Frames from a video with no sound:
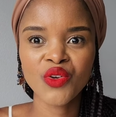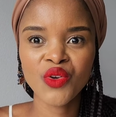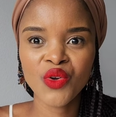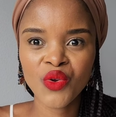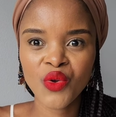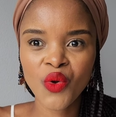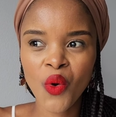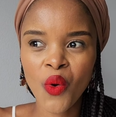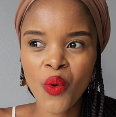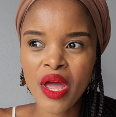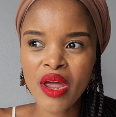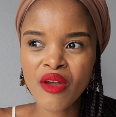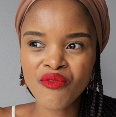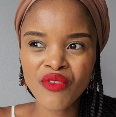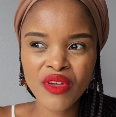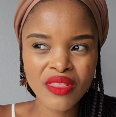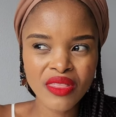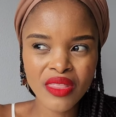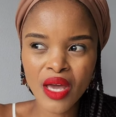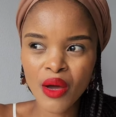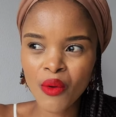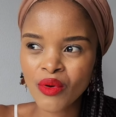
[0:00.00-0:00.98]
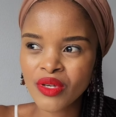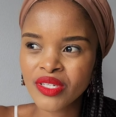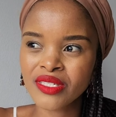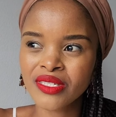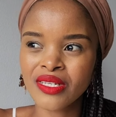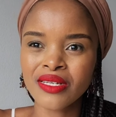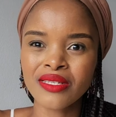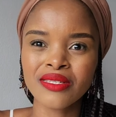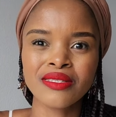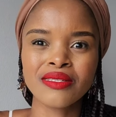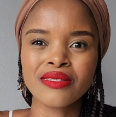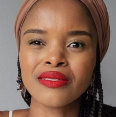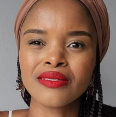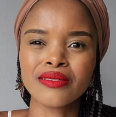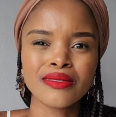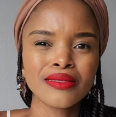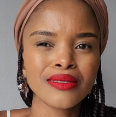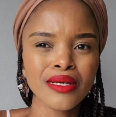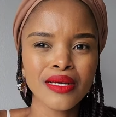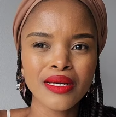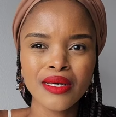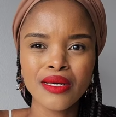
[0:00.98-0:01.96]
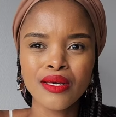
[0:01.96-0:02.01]
You know, everything was just
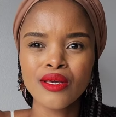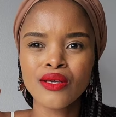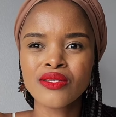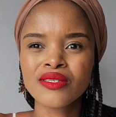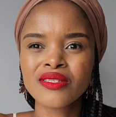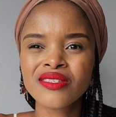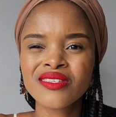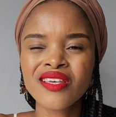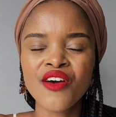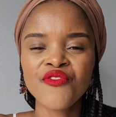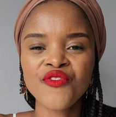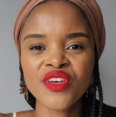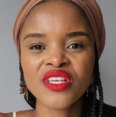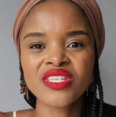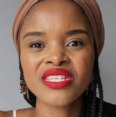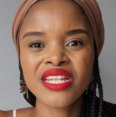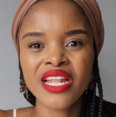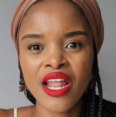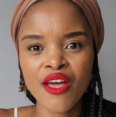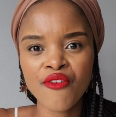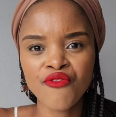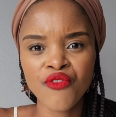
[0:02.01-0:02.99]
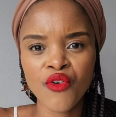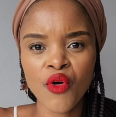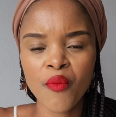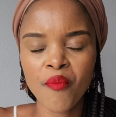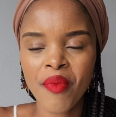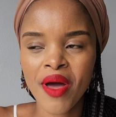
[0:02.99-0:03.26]
surface level,